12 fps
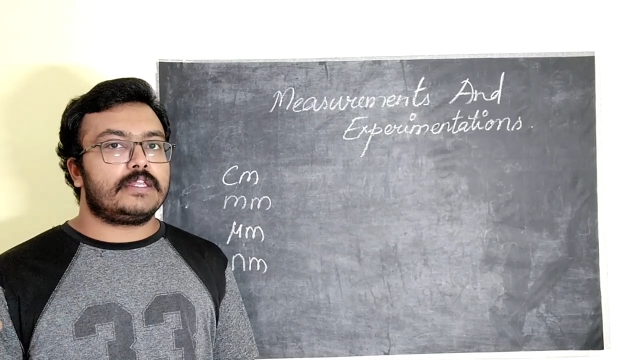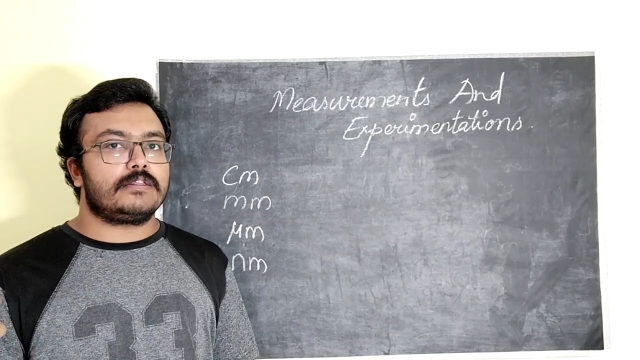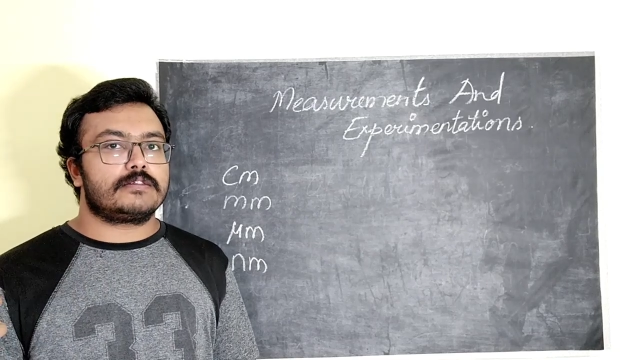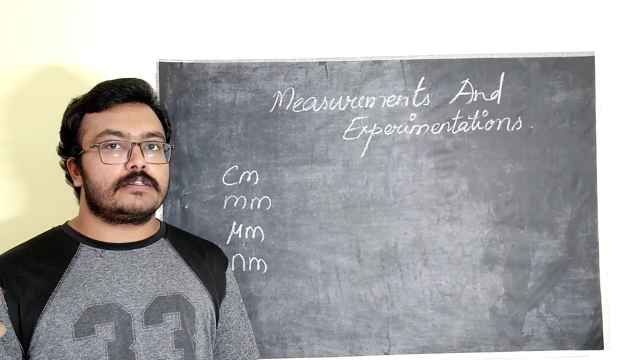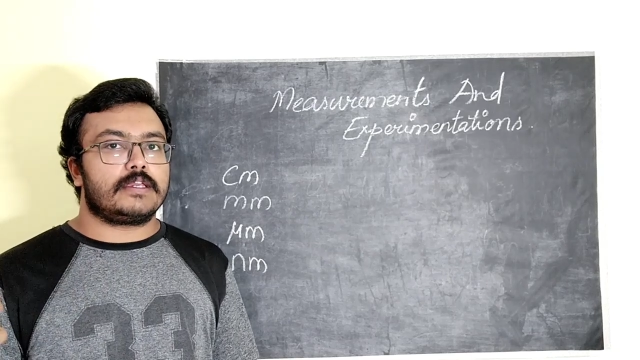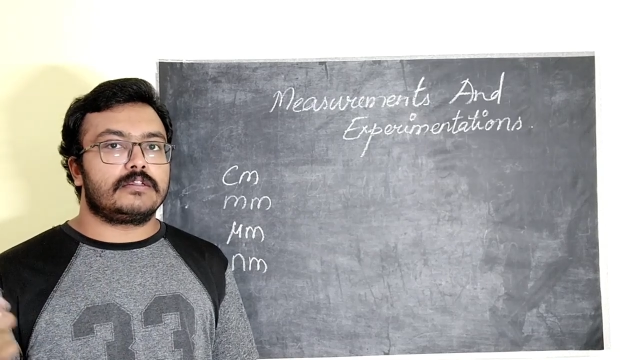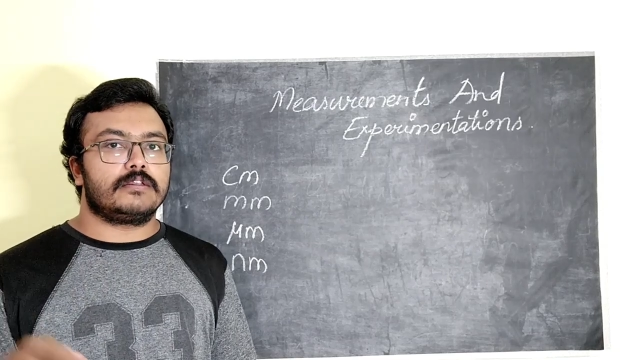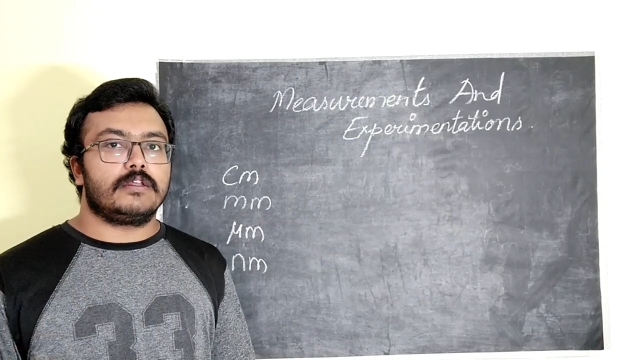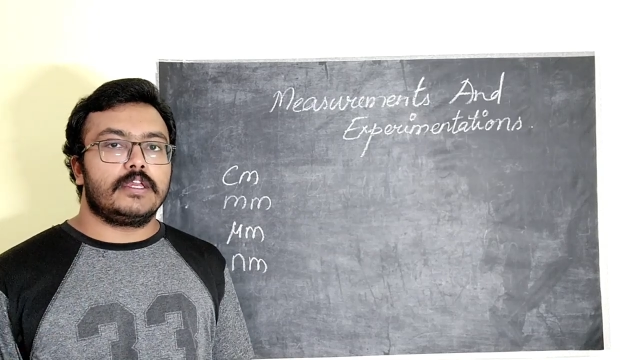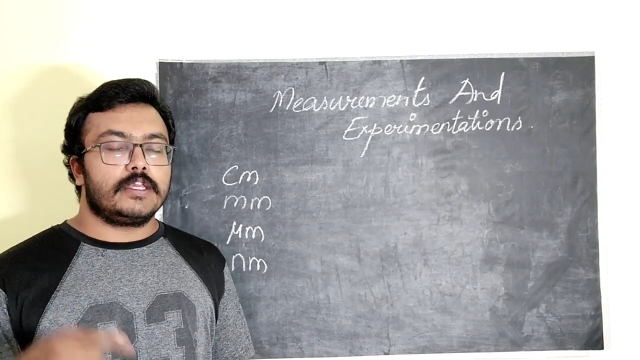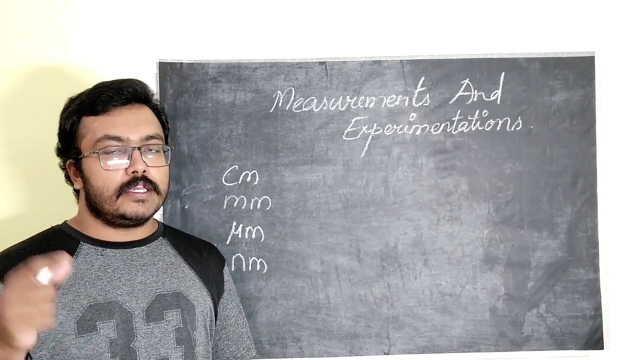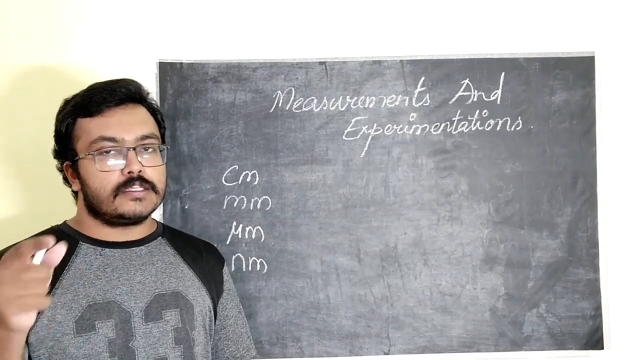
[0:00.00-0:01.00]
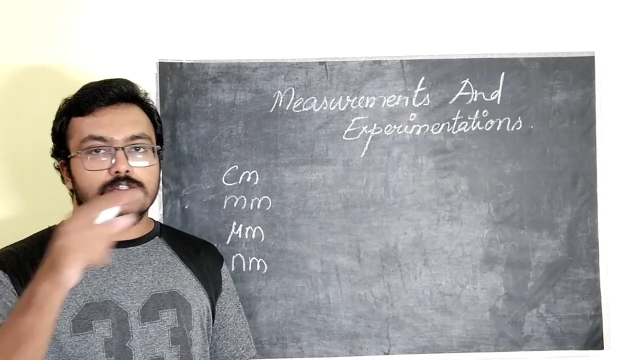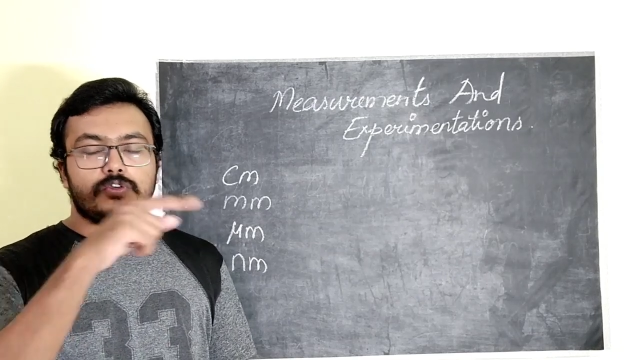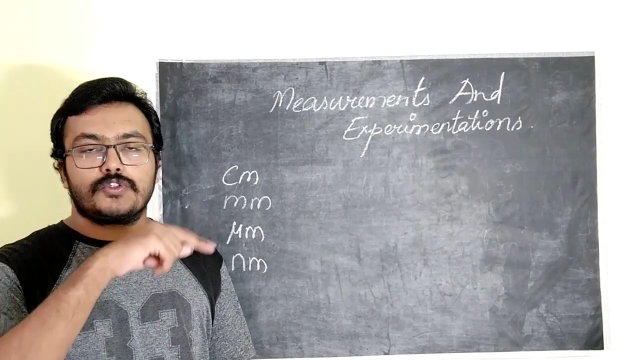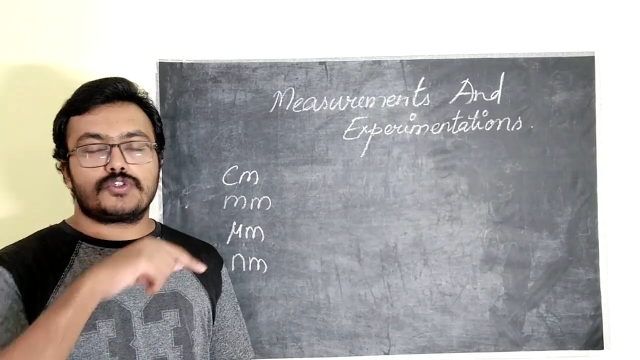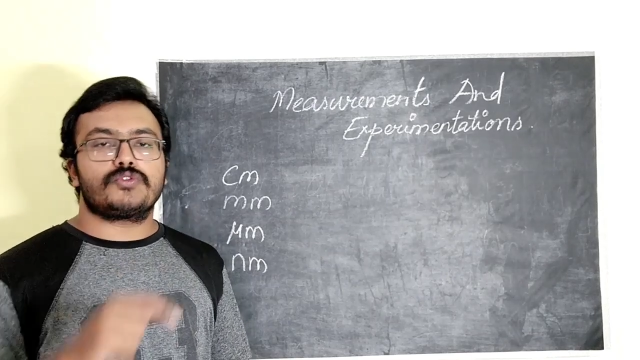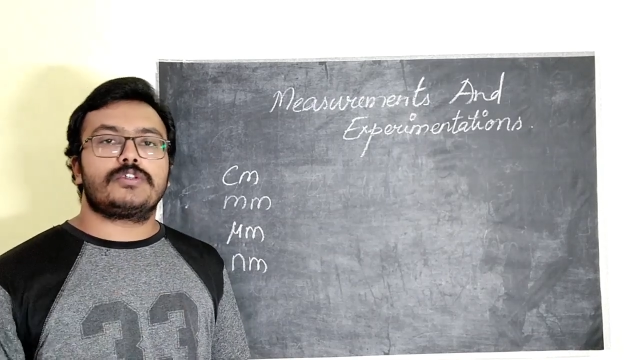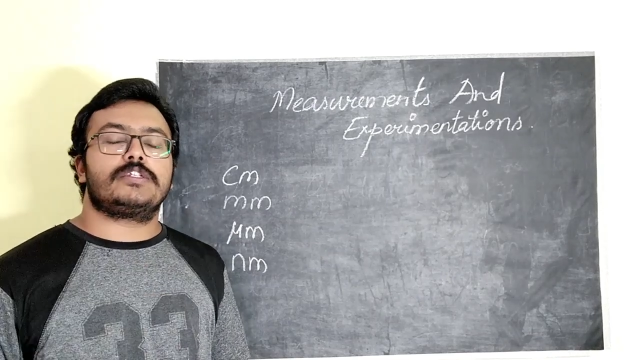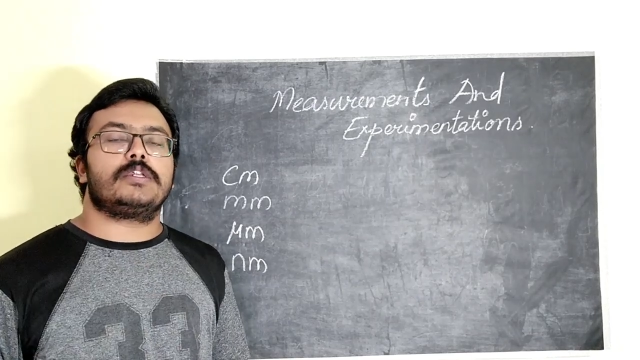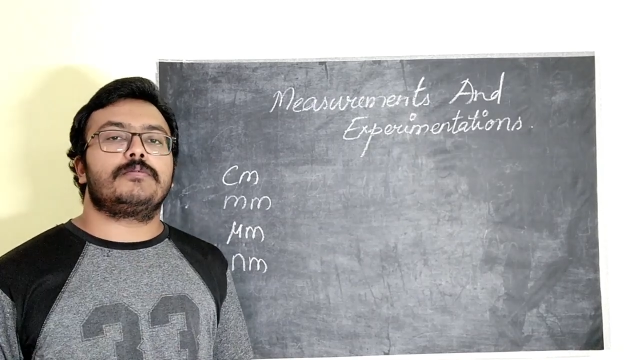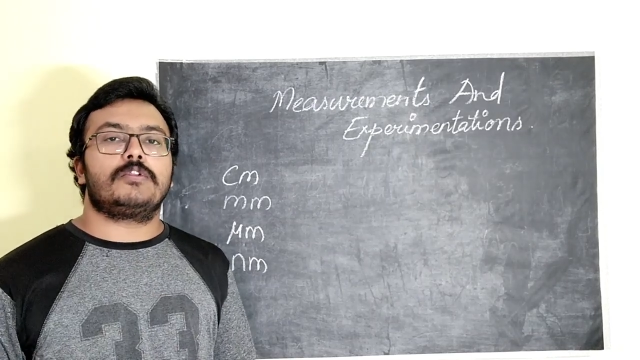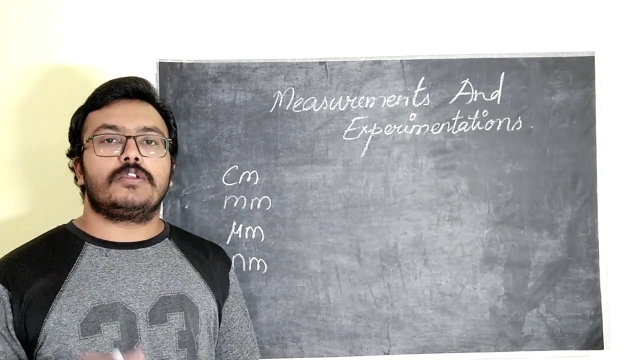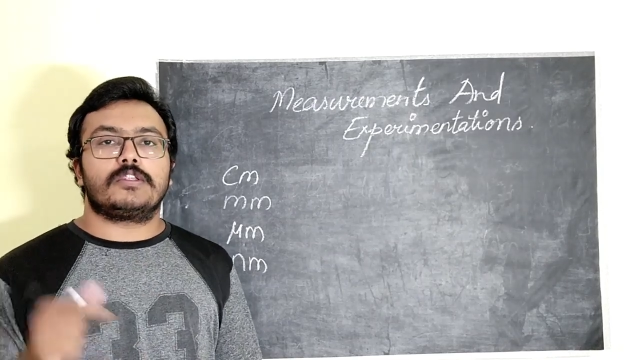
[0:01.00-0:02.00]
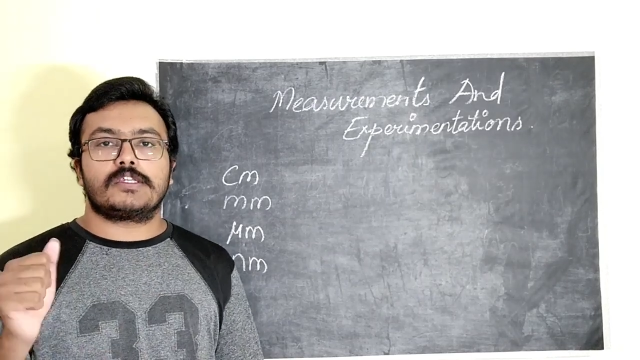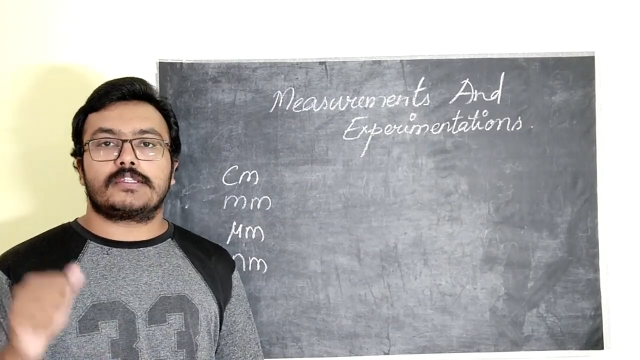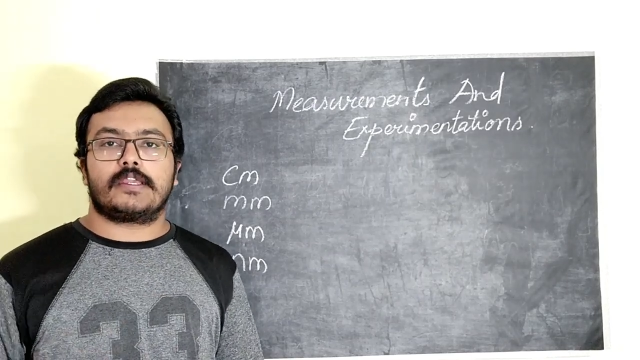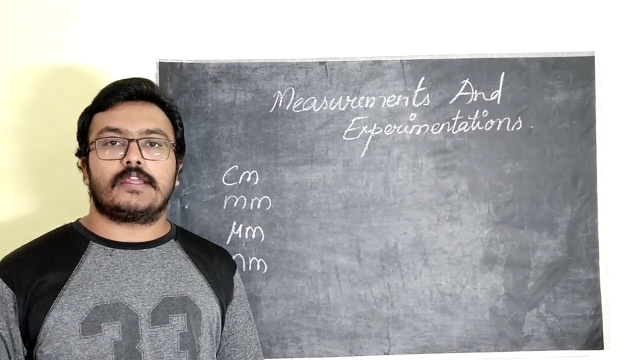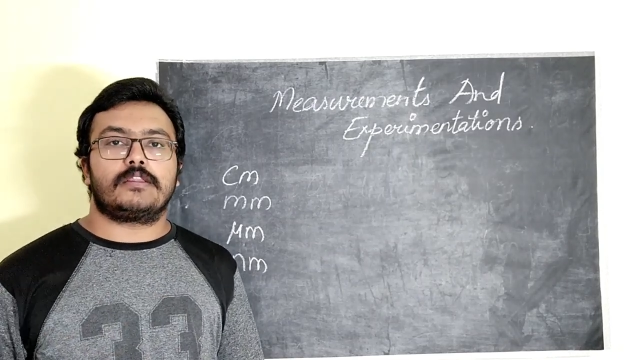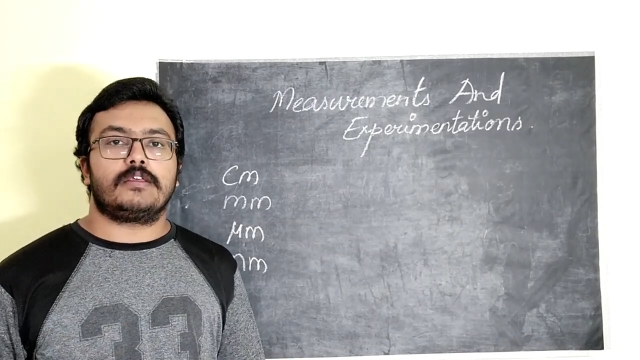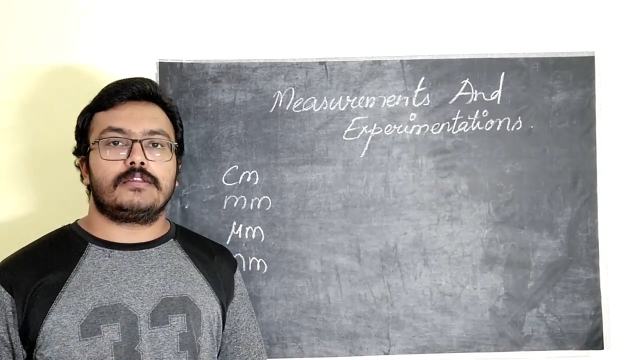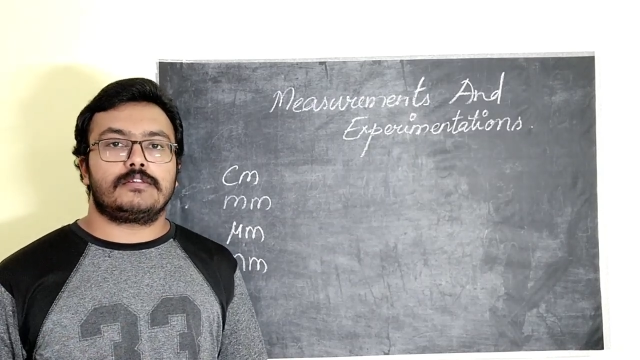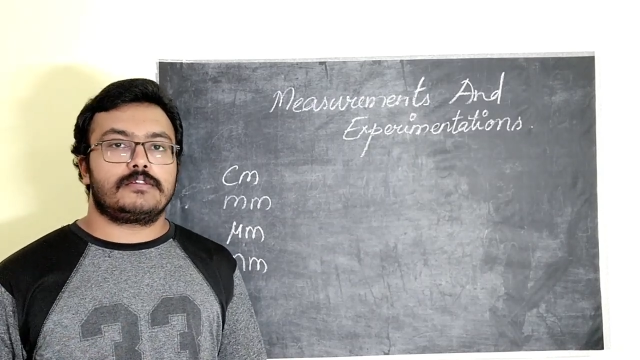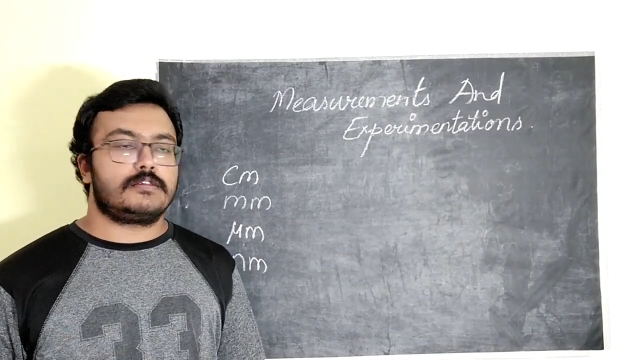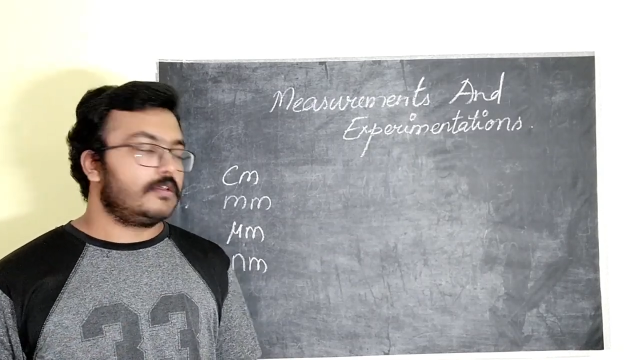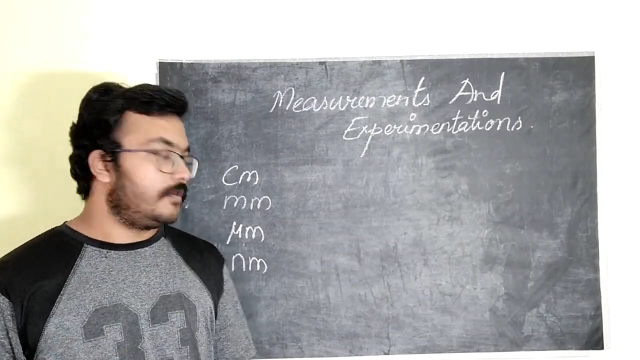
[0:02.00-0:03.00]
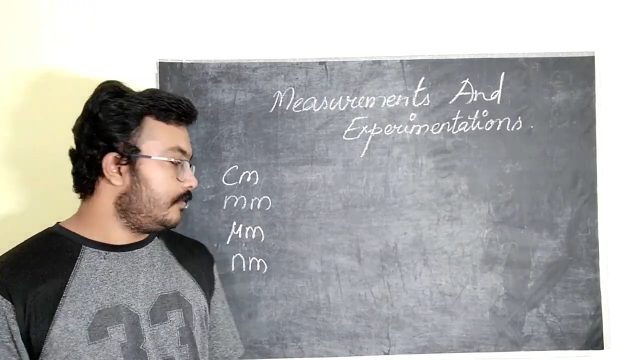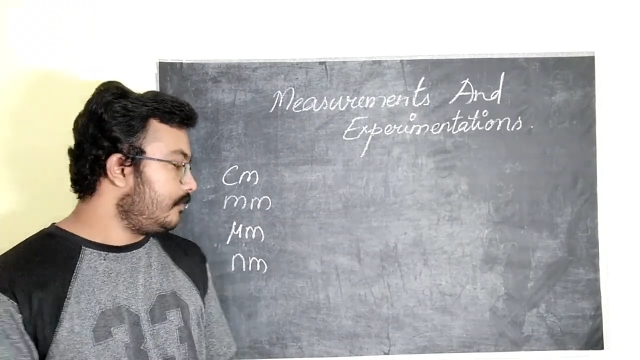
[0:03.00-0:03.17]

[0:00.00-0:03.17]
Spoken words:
minus 9. Yes, go through the table, you'll just get this,